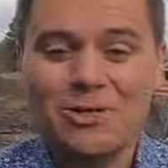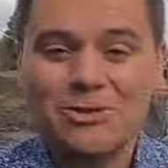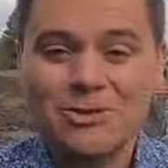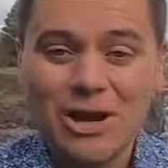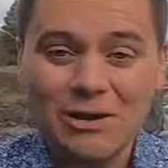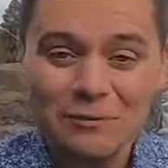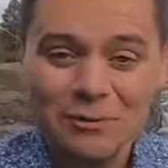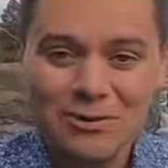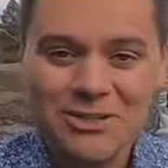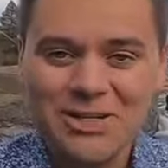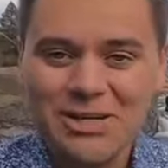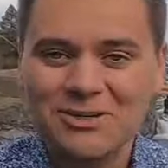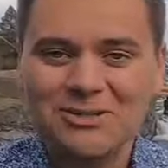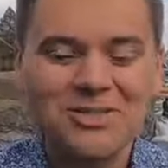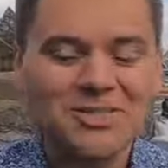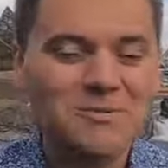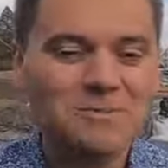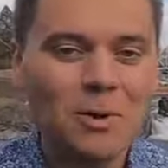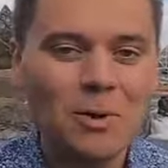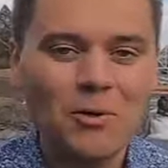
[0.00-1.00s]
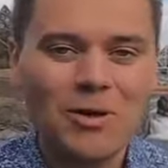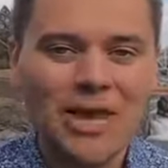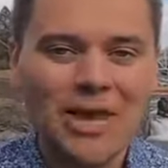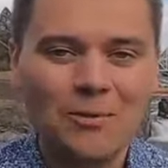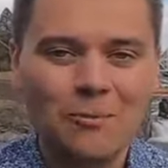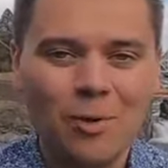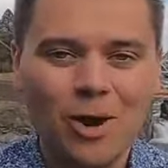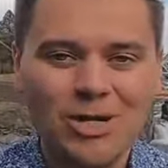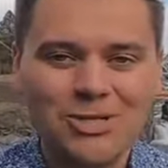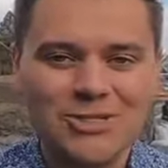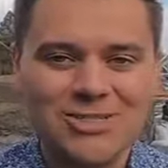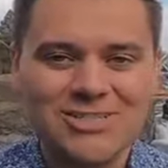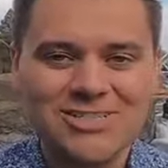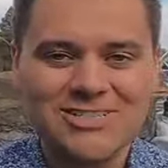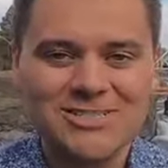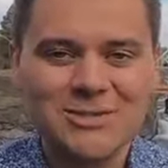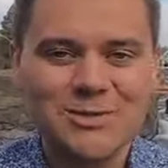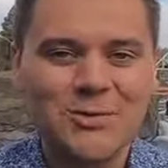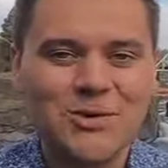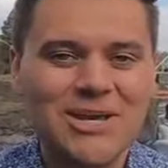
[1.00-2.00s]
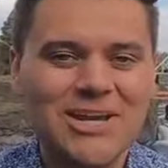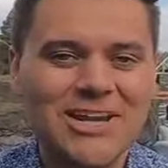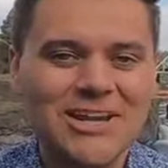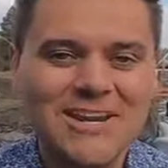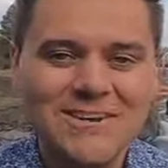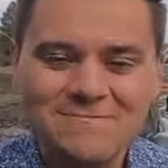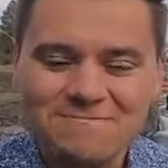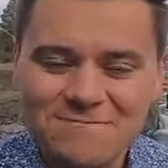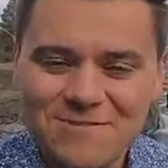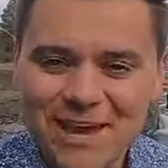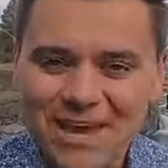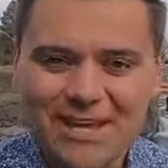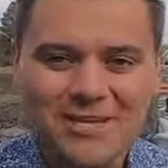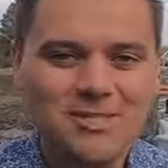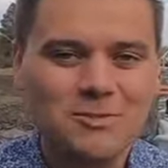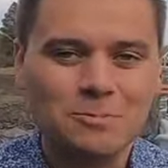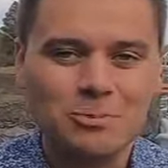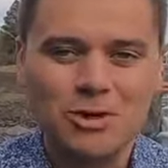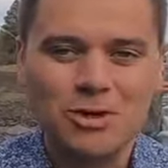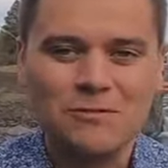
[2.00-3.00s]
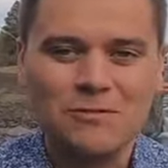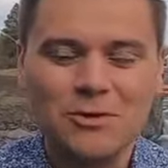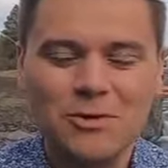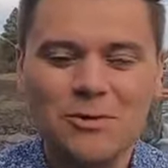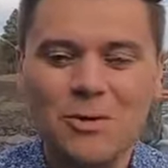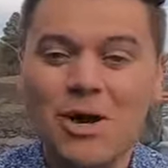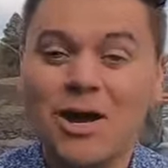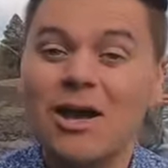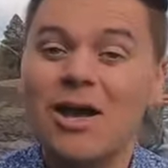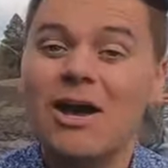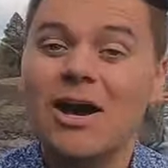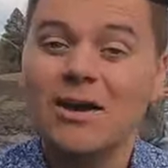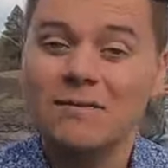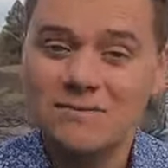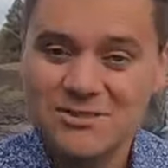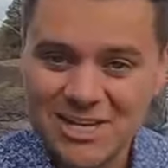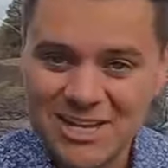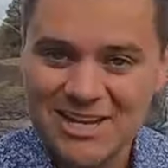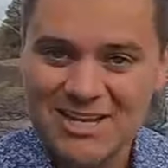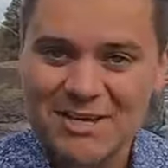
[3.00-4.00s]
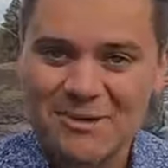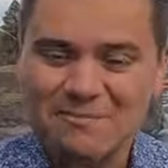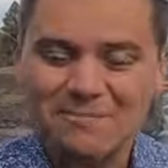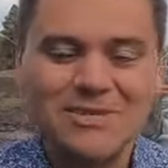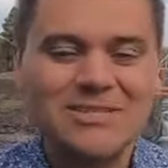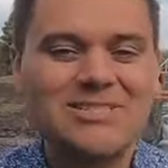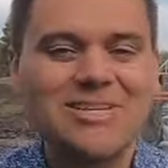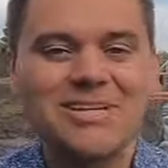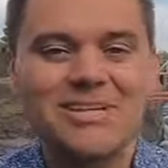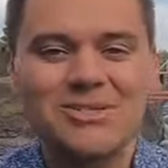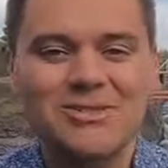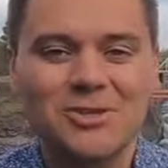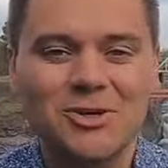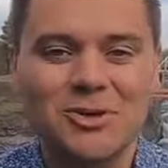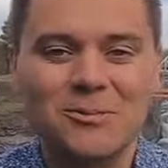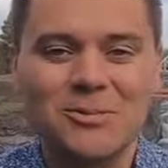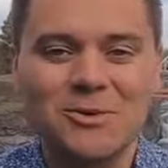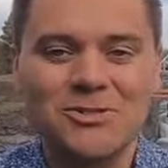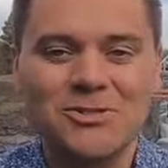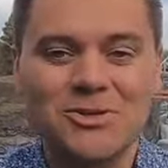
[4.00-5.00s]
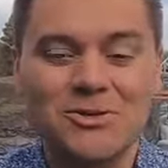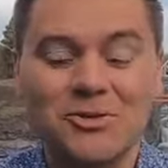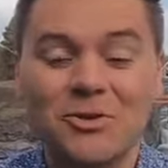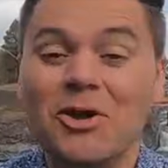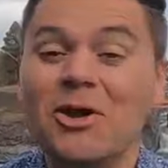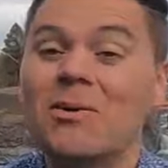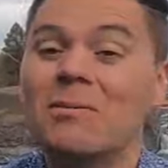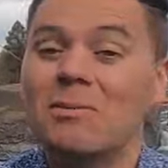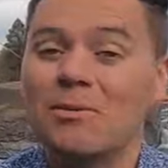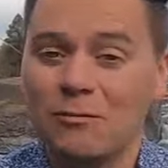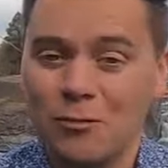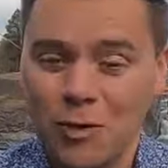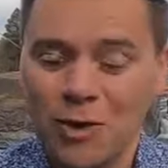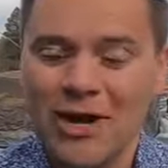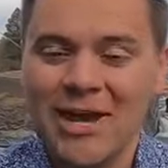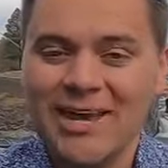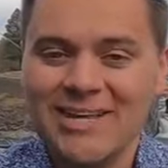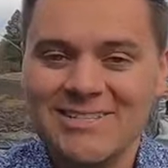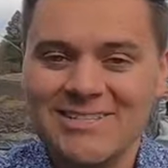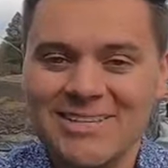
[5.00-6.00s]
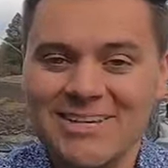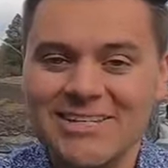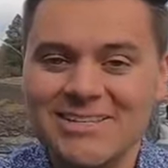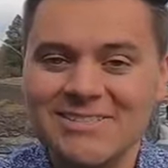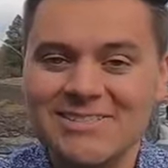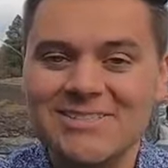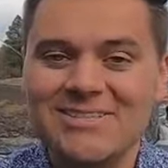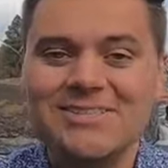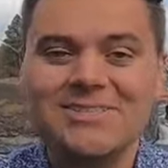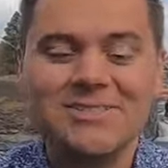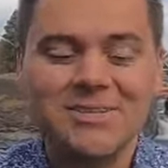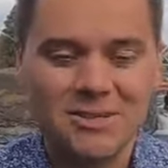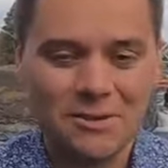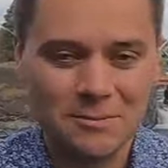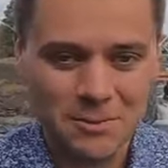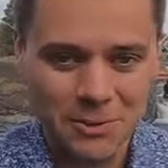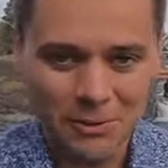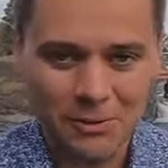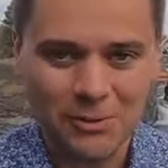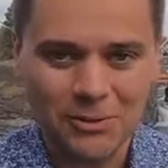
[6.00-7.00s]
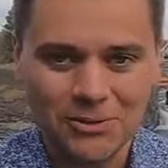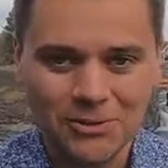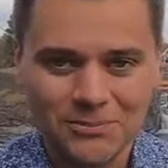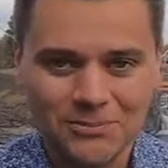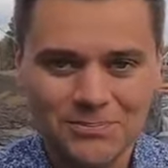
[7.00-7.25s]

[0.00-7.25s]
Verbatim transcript: We traveled here to Spokane, Washington to get an advance preview of Tina, the Tina Turner musical, before it heads east to the Buell